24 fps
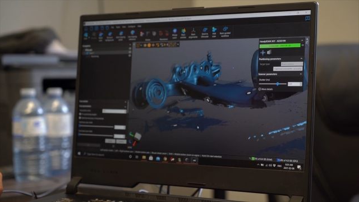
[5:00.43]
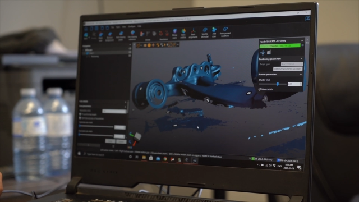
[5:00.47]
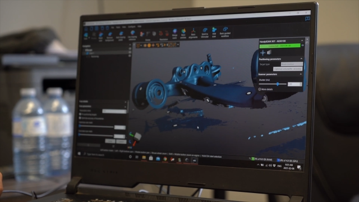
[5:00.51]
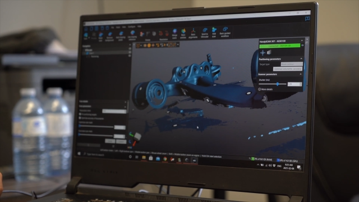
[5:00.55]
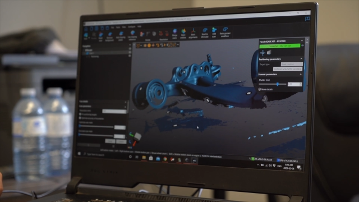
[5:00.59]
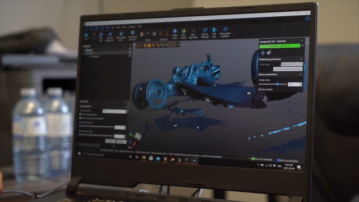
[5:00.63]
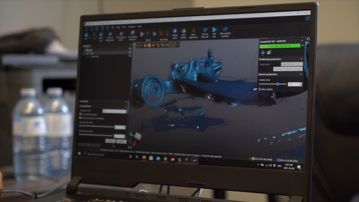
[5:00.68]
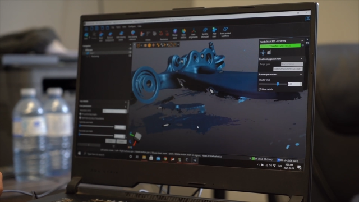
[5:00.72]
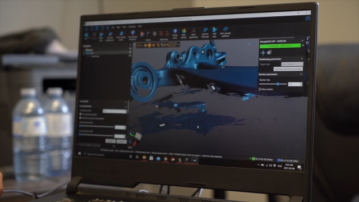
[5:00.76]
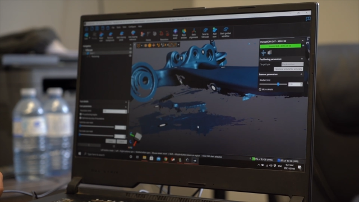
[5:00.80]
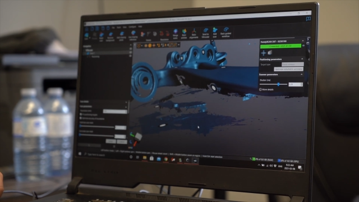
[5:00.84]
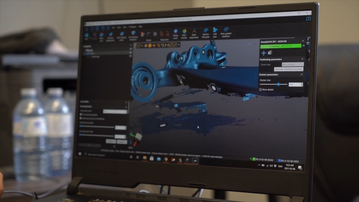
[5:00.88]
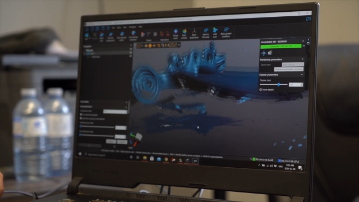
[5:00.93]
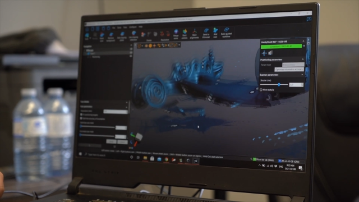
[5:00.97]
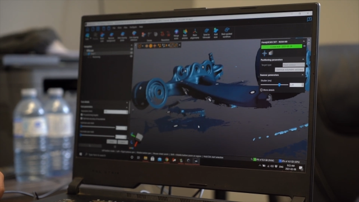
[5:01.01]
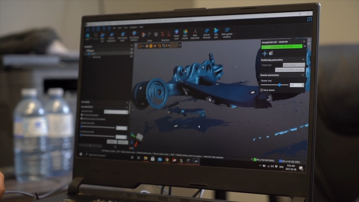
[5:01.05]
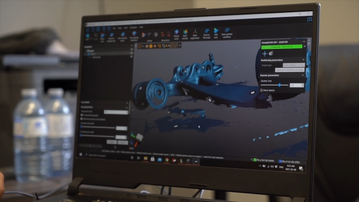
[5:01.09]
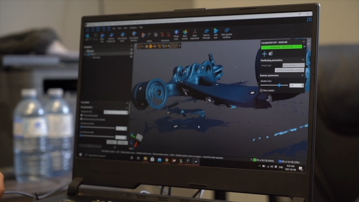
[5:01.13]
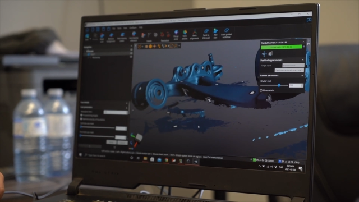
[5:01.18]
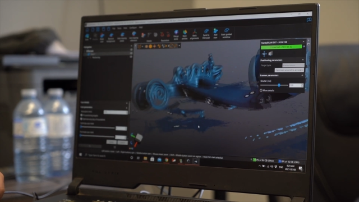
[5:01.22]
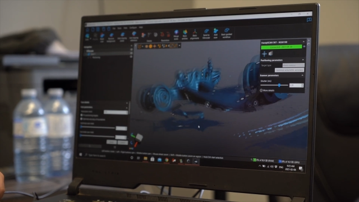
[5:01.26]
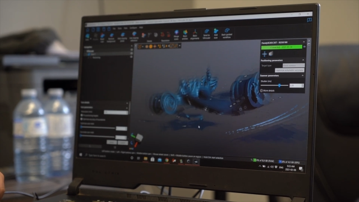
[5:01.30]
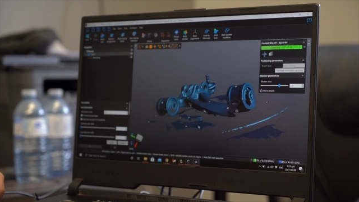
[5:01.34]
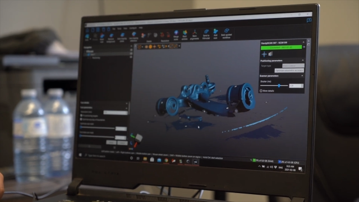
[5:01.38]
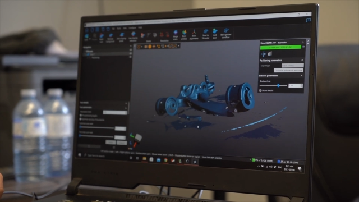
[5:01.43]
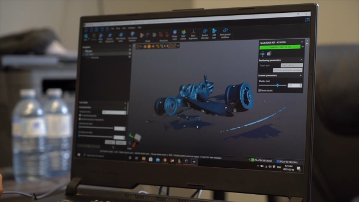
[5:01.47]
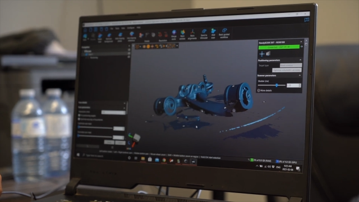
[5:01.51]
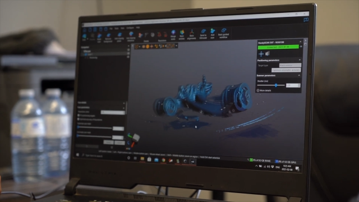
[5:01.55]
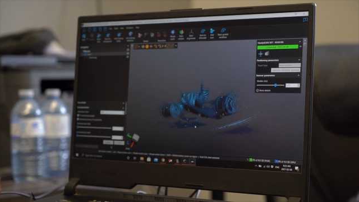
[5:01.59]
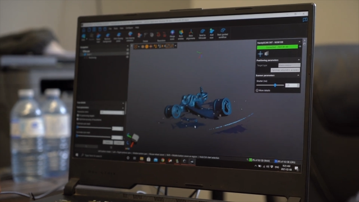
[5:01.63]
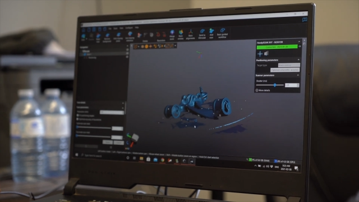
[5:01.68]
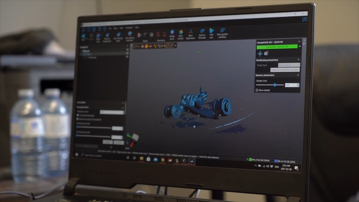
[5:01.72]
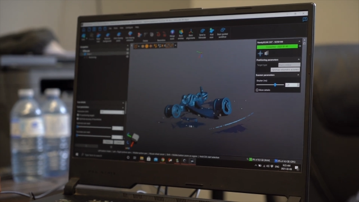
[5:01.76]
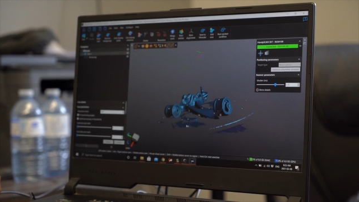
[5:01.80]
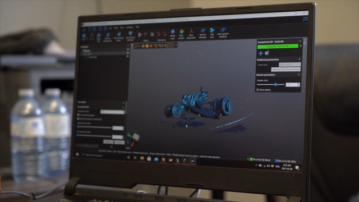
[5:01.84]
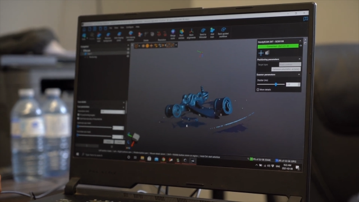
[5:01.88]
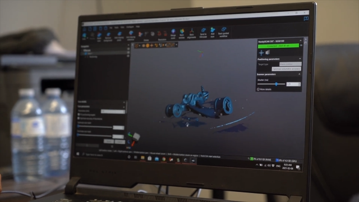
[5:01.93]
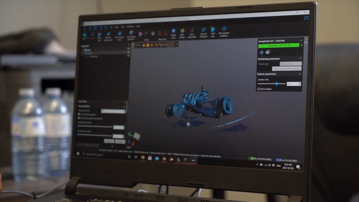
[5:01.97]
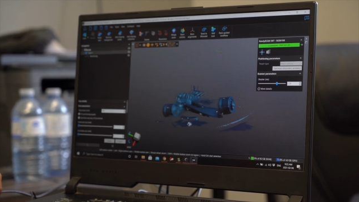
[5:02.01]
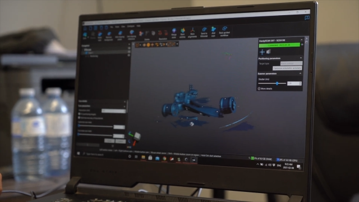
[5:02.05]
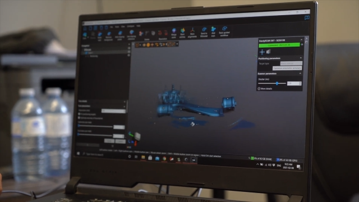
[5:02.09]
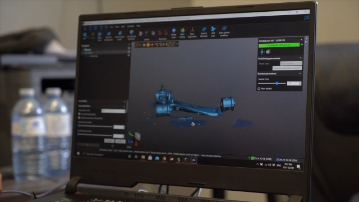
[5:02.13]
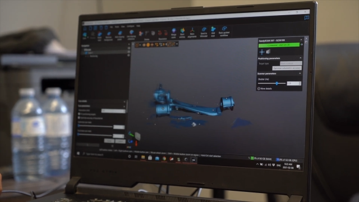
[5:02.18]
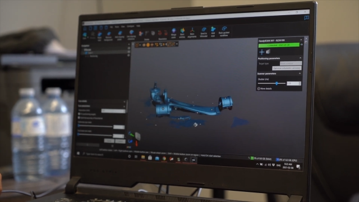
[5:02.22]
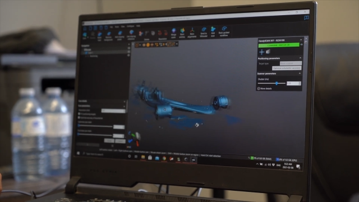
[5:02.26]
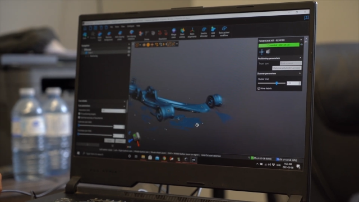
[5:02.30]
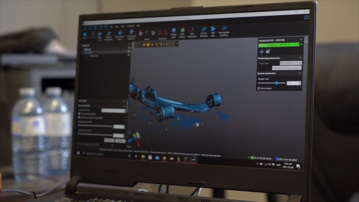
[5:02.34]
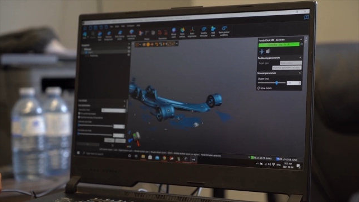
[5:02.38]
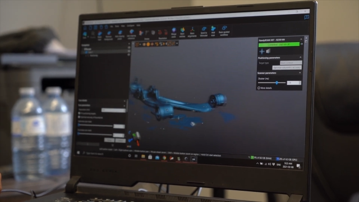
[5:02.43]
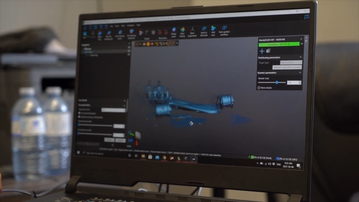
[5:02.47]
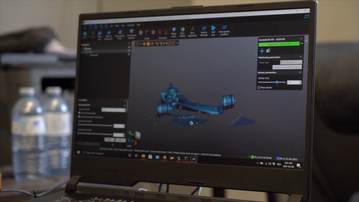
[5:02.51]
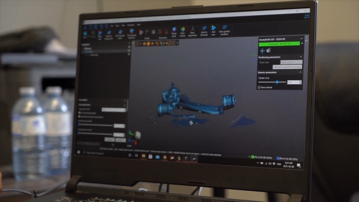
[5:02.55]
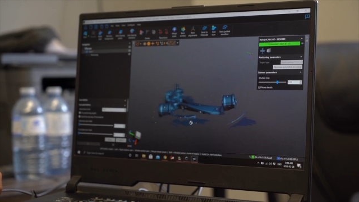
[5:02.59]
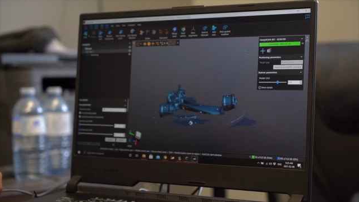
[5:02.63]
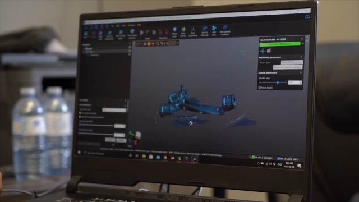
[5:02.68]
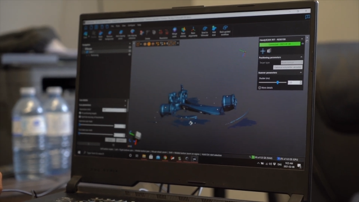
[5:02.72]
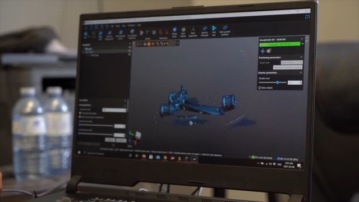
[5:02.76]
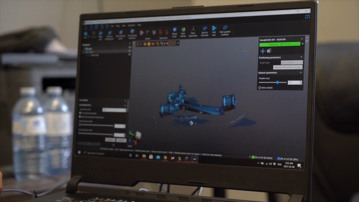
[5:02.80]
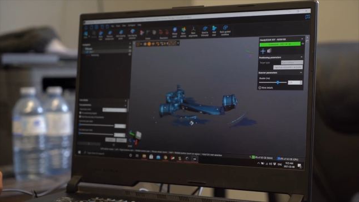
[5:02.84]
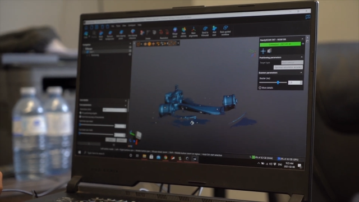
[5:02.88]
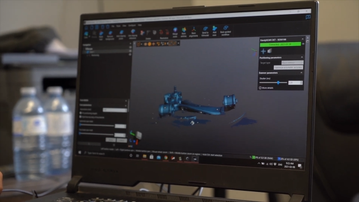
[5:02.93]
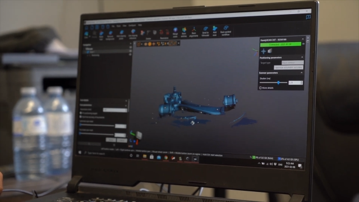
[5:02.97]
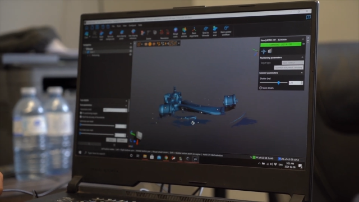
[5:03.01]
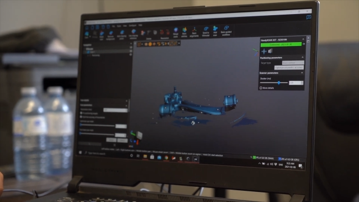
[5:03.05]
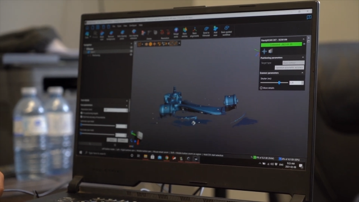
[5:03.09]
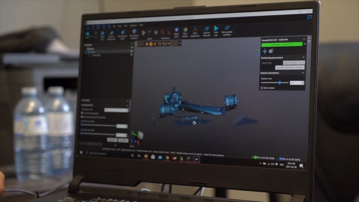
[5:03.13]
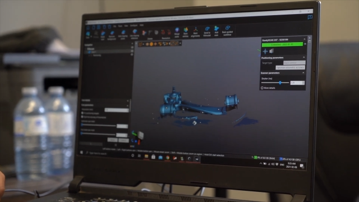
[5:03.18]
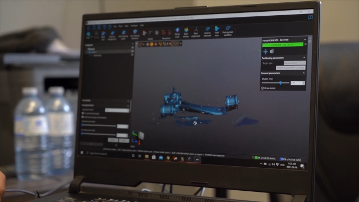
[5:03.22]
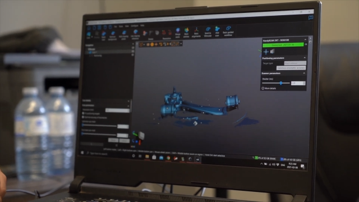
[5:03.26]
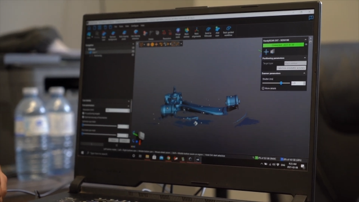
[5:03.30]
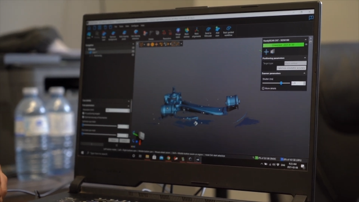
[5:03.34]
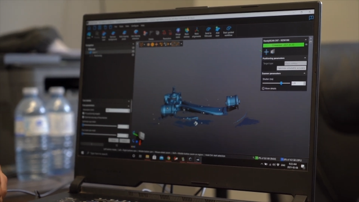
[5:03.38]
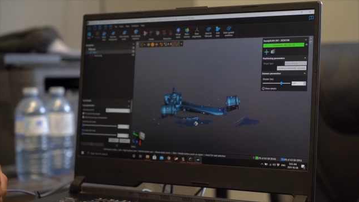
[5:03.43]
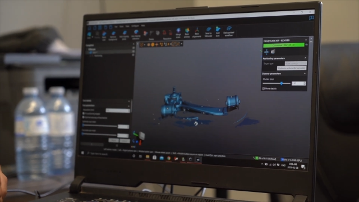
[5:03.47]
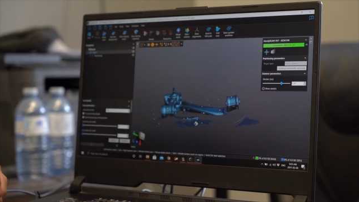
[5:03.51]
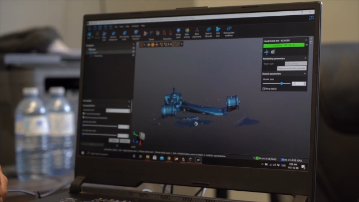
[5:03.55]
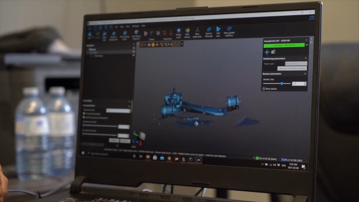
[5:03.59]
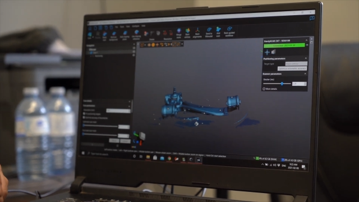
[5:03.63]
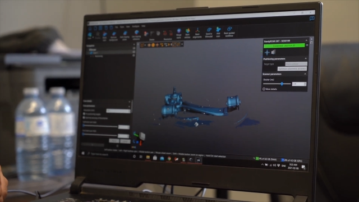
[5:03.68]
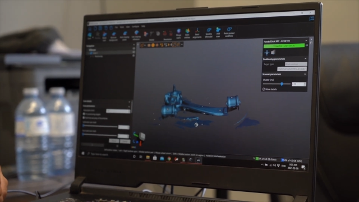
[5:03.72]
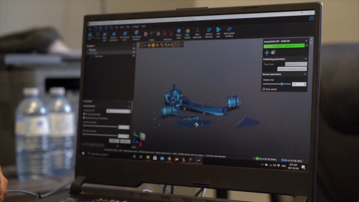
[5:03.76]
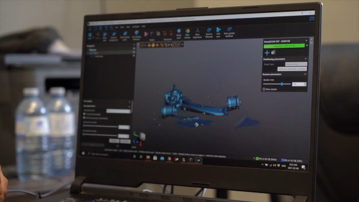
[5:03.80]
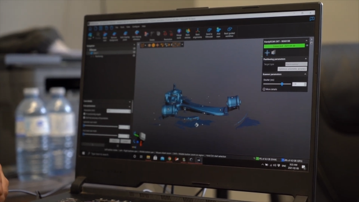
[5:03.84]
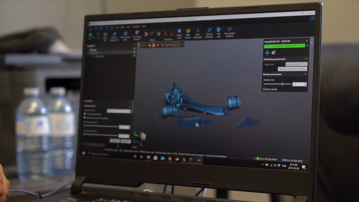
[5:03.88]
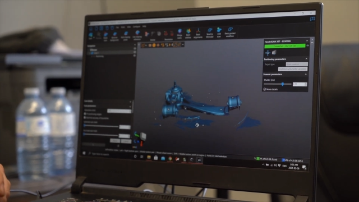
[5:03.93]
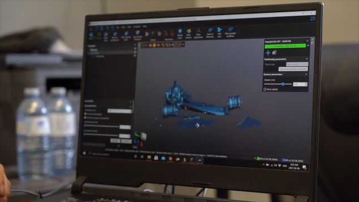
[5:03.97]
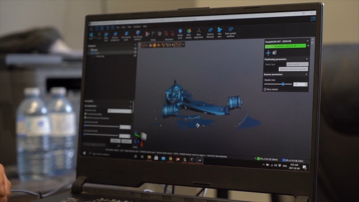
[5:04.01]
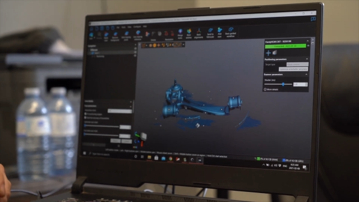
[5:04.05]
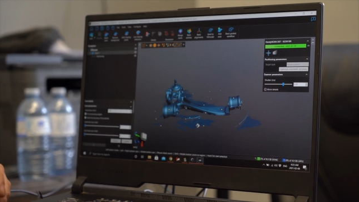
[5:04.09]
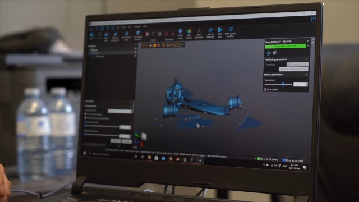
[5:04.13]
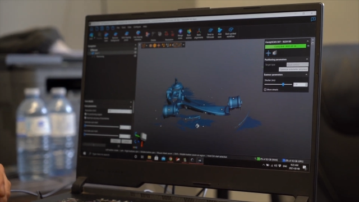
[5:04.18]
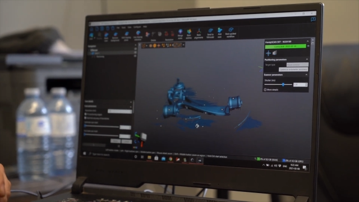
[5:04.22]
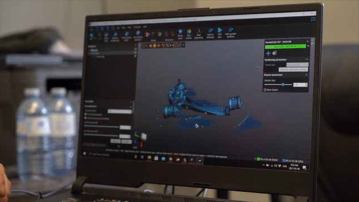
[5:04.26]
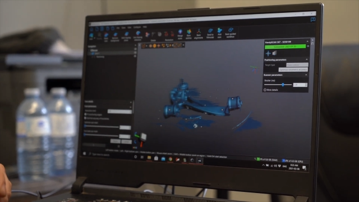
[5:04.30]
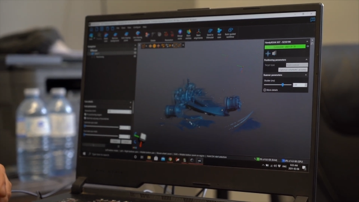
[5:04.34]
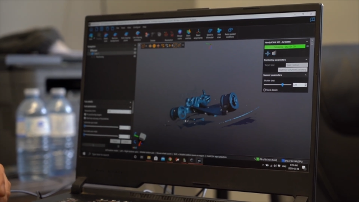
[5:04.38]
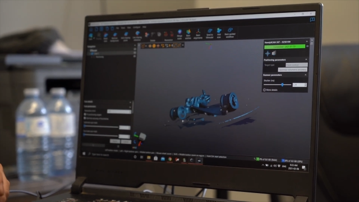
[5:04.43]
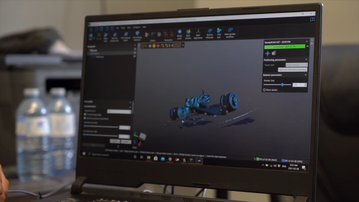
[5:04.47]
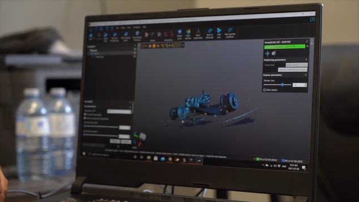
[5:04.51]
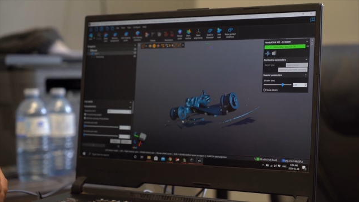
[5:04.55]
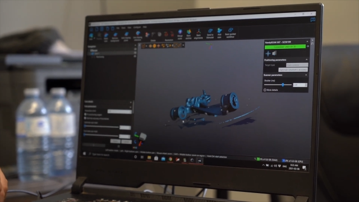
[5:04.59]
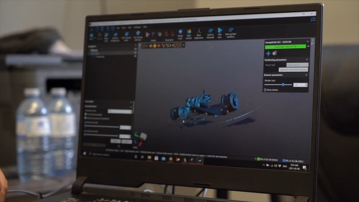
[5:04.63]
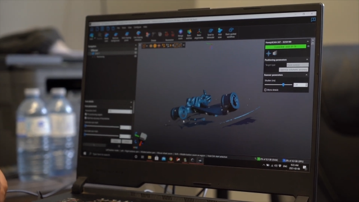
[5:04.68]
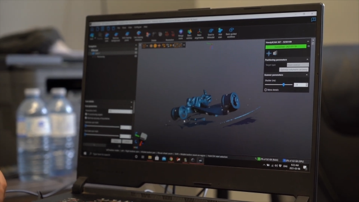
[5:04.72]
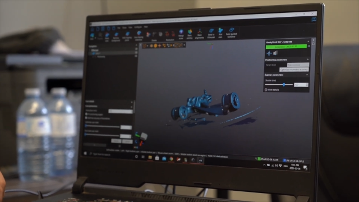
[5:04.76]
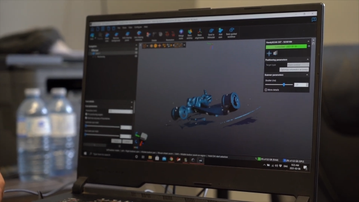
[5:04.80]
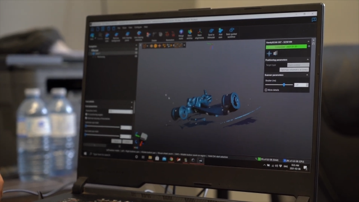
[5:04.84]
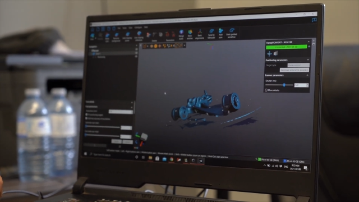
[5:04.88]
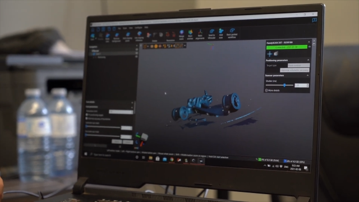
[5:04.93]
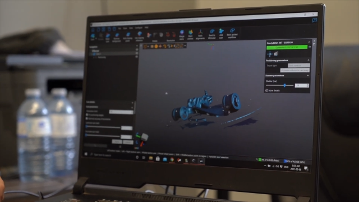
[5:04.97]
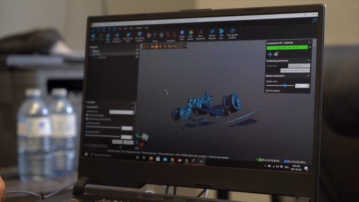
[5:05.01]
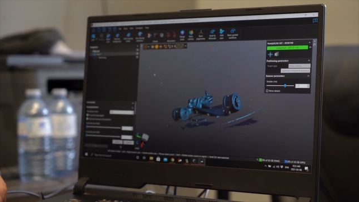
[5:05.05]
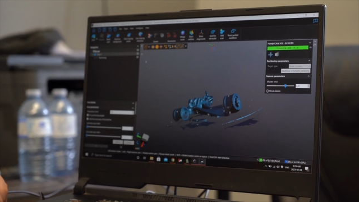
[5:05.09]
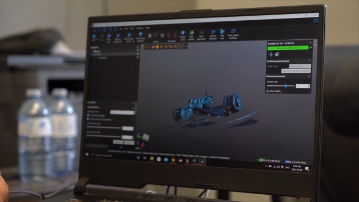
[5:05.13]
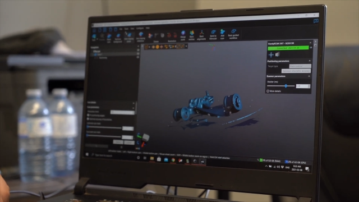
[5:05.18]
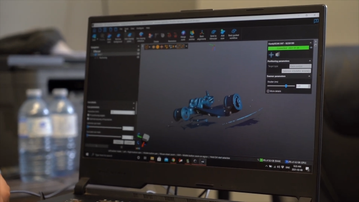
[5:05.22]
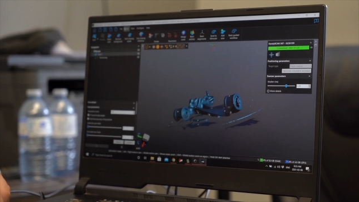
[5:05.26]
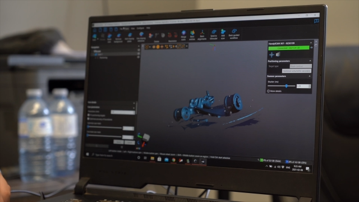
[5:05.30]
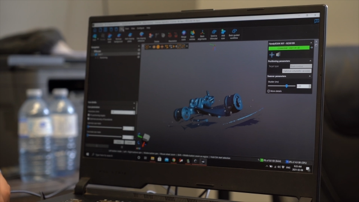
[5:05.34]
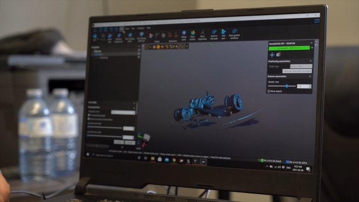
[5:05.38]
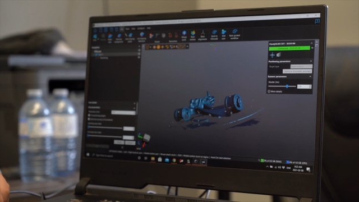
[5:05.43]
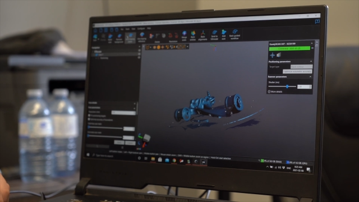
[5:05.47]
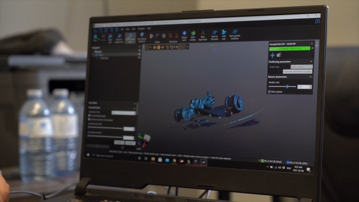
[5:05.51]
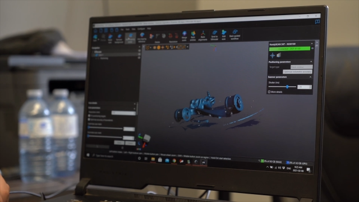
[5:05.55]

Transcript: (no speaker visible)